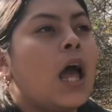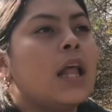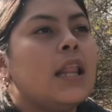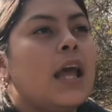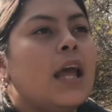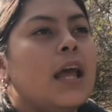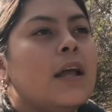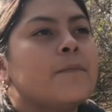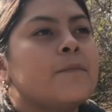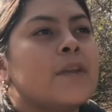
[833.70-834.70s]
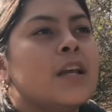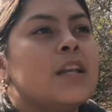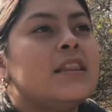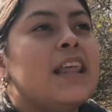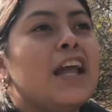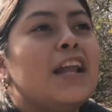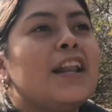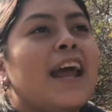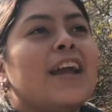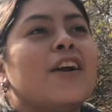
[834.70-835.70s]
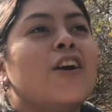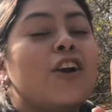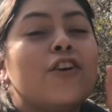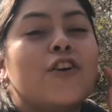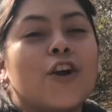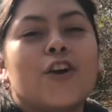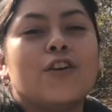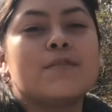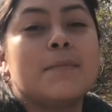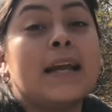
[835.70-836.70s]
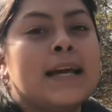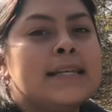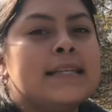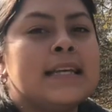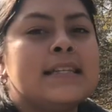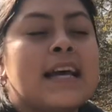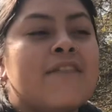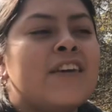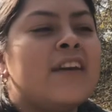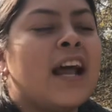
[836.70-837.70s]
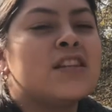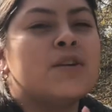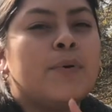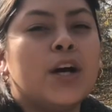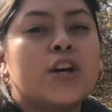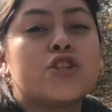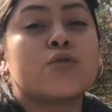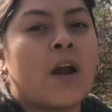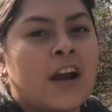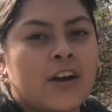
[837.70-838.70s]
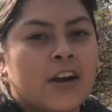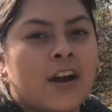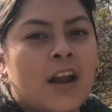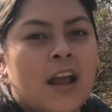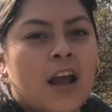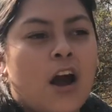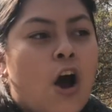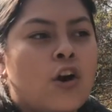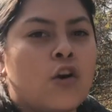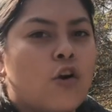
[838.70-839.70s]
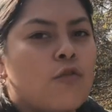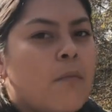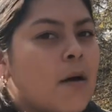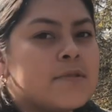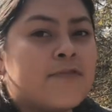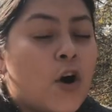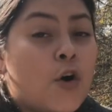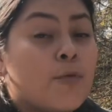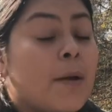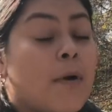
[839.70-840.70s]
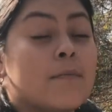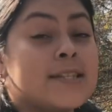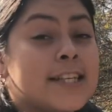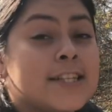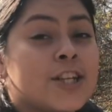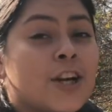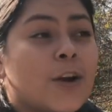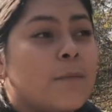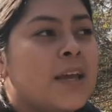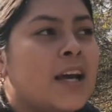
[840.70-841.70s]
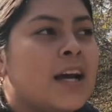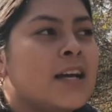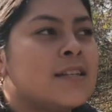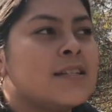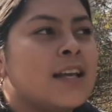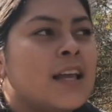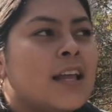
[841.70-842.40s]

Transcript: And then like her girls, my cousins, have even had to put a tracker on her own mom's phone, my mom's sister, because